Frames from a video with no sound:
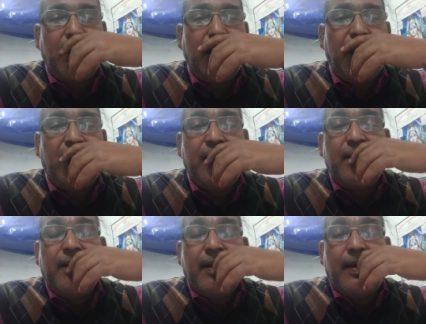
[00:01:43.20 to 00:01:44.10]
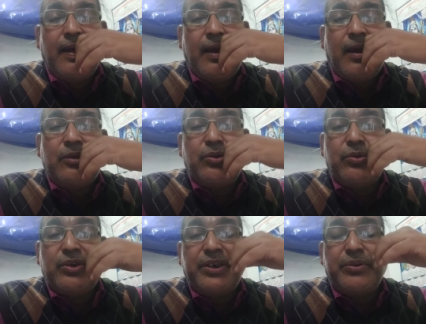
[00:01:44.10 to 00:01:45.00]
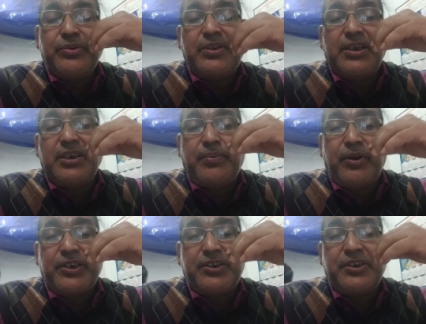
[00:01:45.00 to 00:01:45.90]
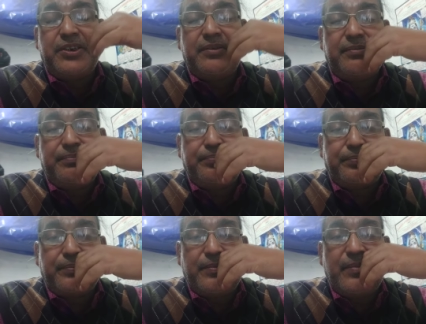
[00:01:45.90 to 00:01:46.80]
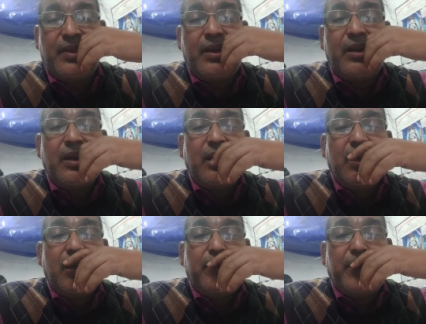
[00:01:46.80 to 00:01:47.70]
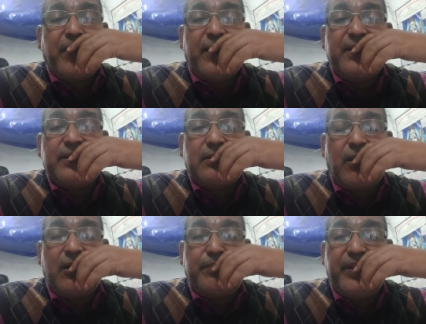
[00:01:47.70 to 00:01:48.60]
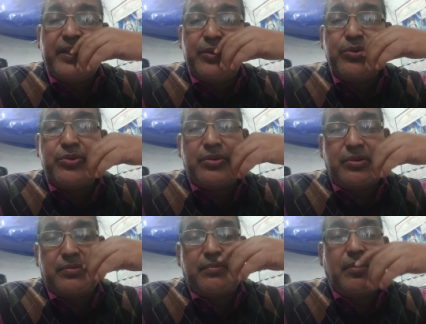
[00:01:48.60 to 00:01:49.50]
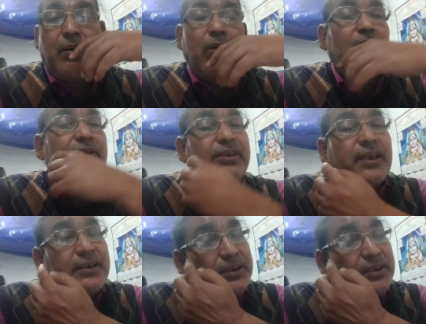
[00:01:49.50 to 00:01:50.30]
uh, to reduce the deforestation. Paper is not being used. All these are